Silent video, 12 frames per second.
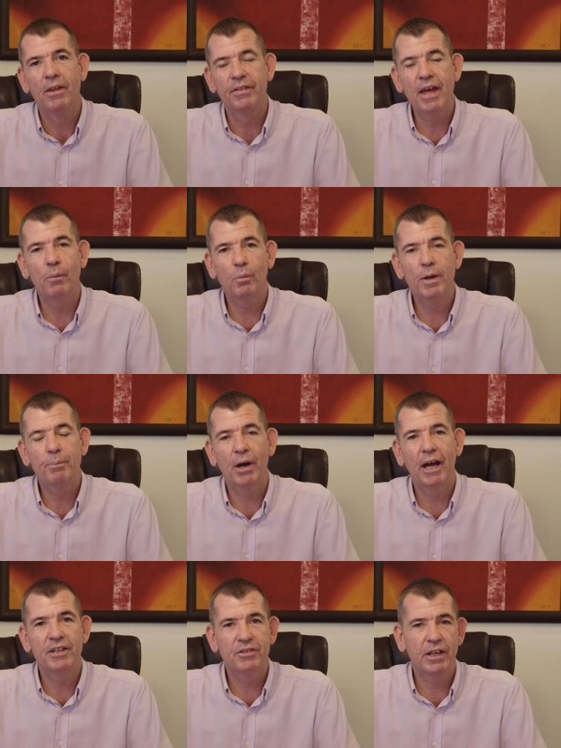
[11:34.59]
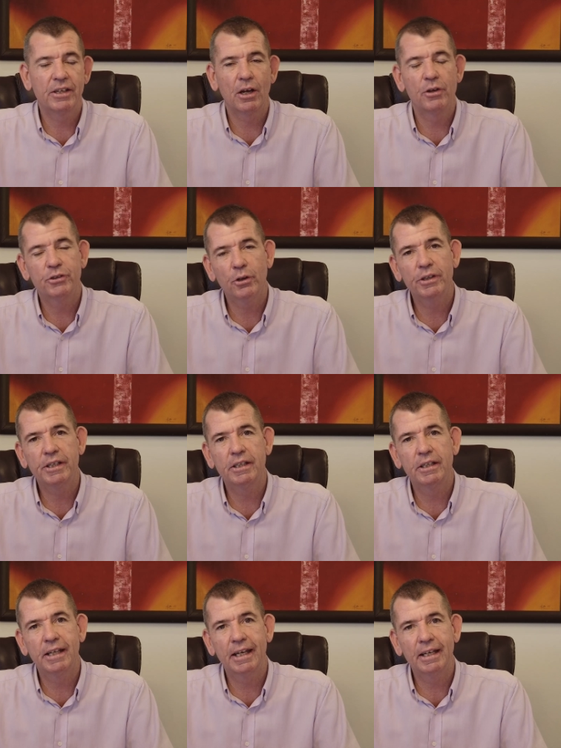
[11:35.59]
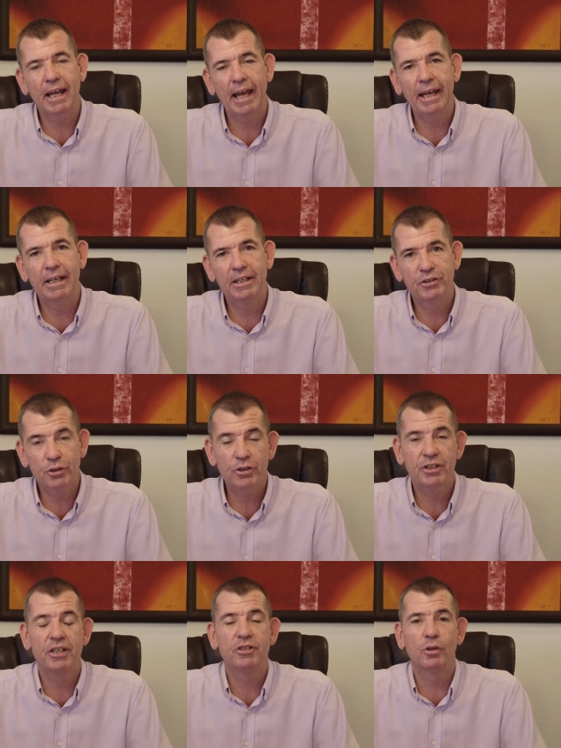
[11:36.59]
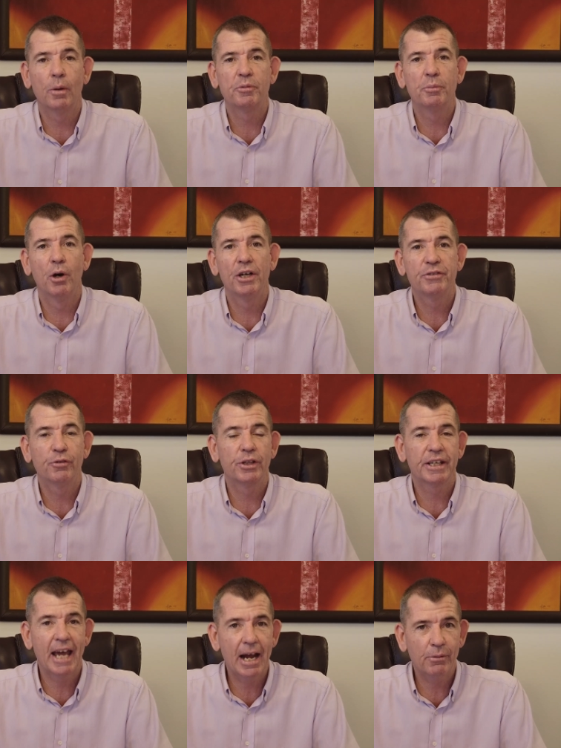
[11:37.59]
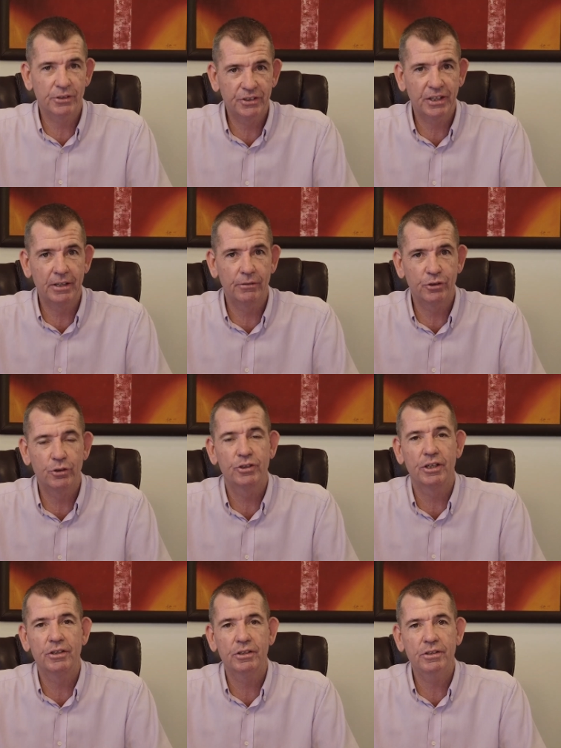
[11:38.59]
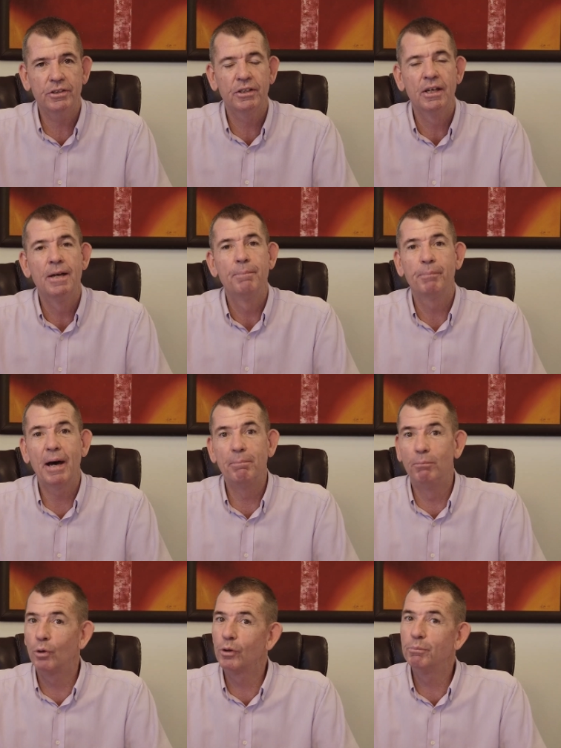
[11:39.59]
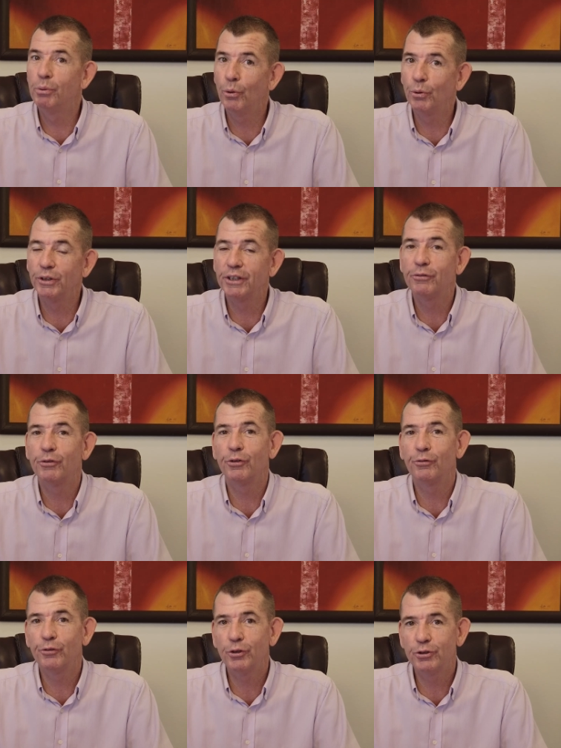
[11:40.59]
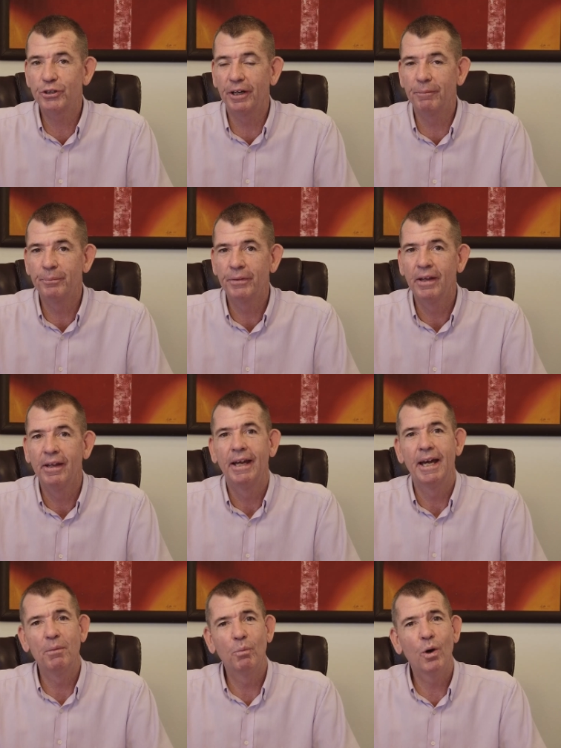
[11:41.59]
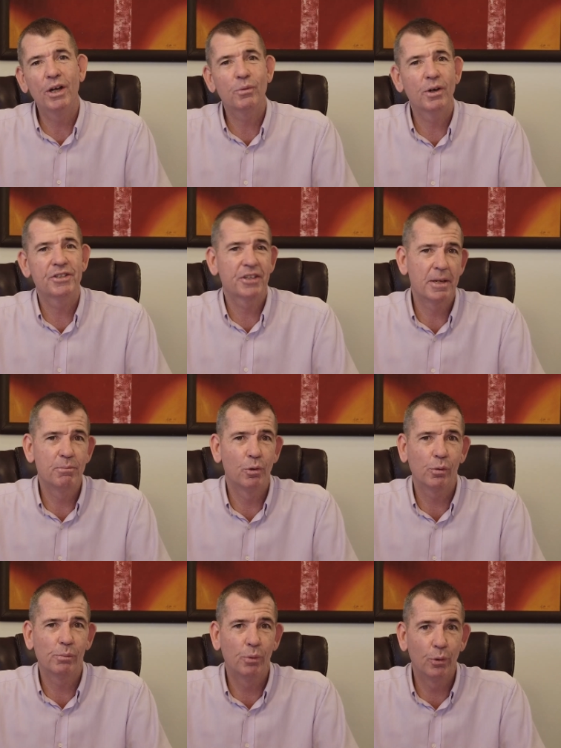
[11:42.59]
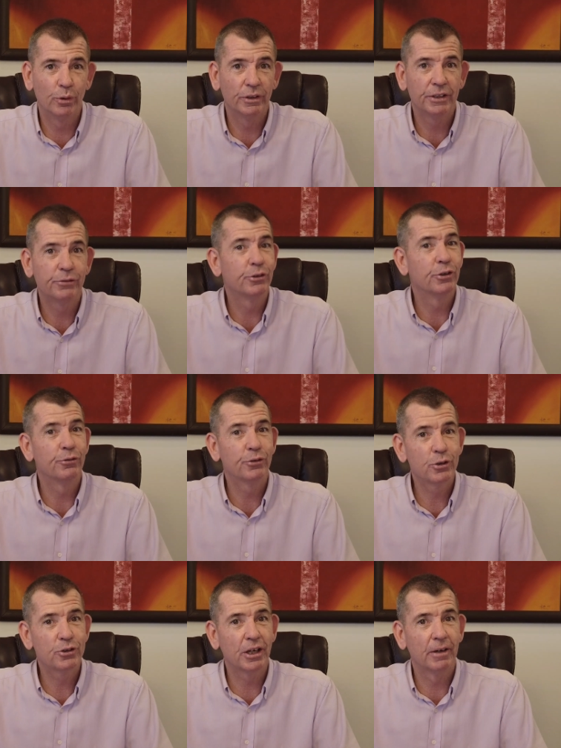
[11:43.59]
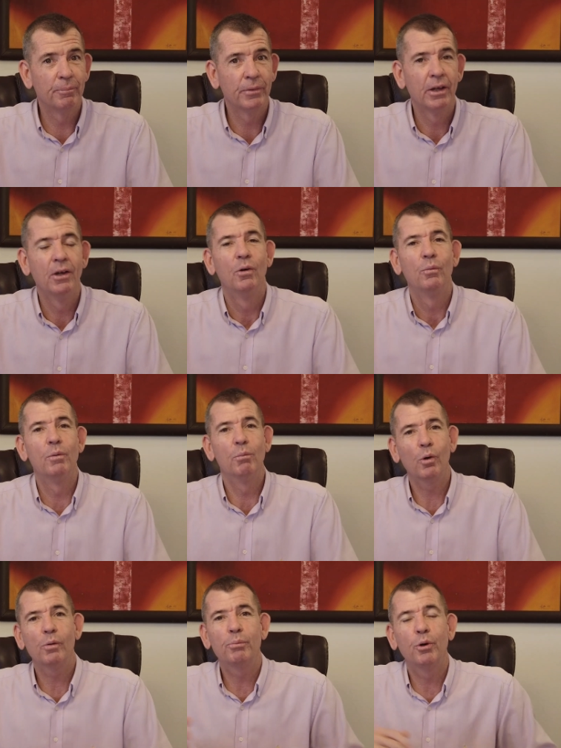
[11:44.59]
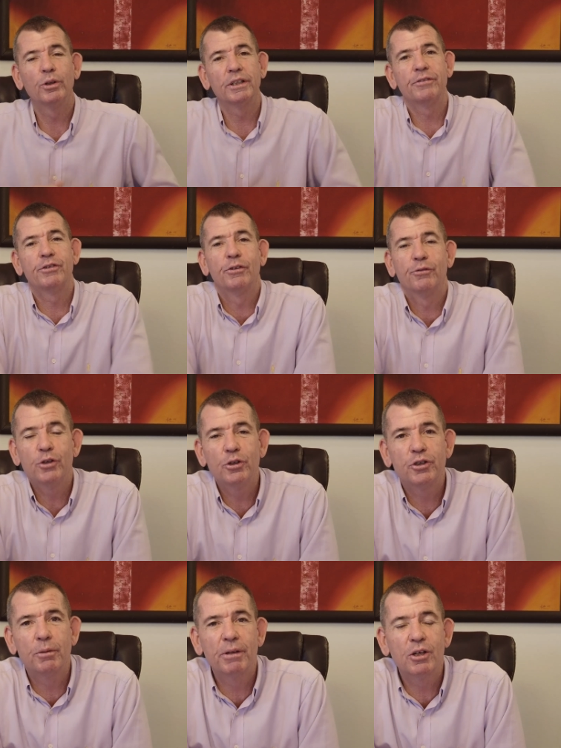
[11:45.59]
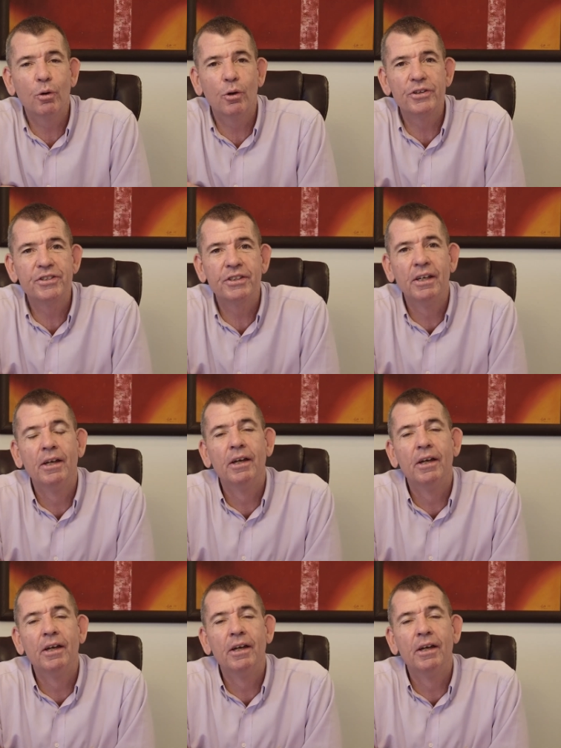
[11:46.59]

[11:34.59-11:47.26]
That web page then goes on the internet and is search engine optimized for the current state of search engines, but more importantly for the future. And why do I say more importantly for the future? Well, more importantly for the future because